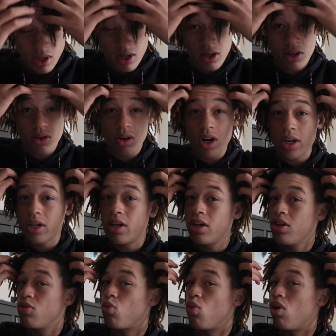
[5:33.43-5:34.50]
And you know, I
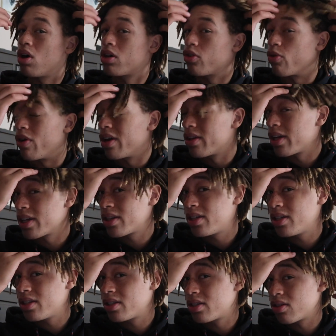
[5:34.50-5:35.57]
could walk around like
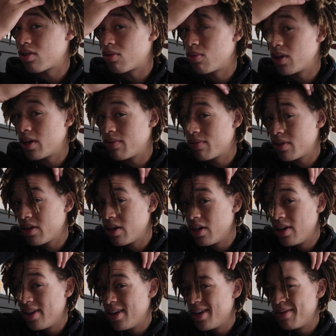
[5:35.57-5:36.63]
this or whatever,
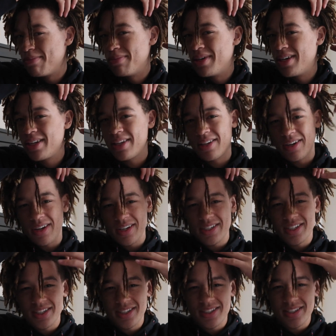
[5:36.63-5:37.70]
but you know,
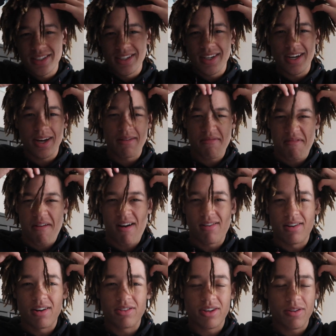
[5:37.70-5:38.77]
it's just, I
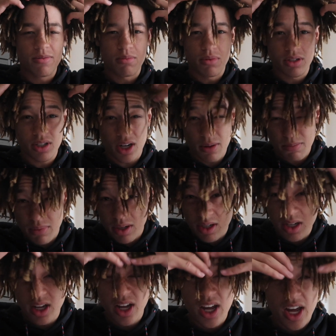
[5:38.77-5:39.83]
don't know, give it more time.
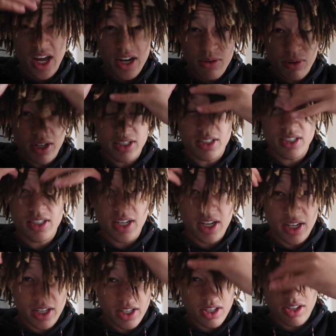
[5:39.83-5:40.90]
But anyways, let's
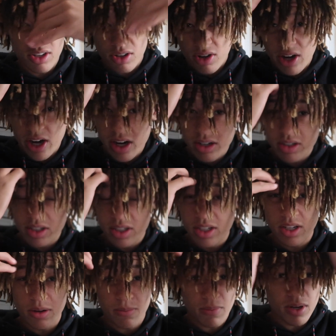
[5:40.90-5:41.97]
say your hair is just
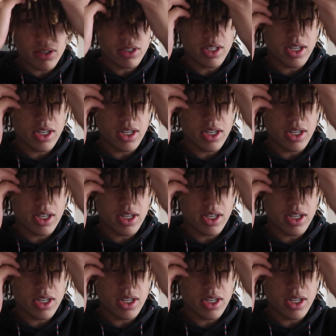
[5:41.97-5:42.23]
in the middle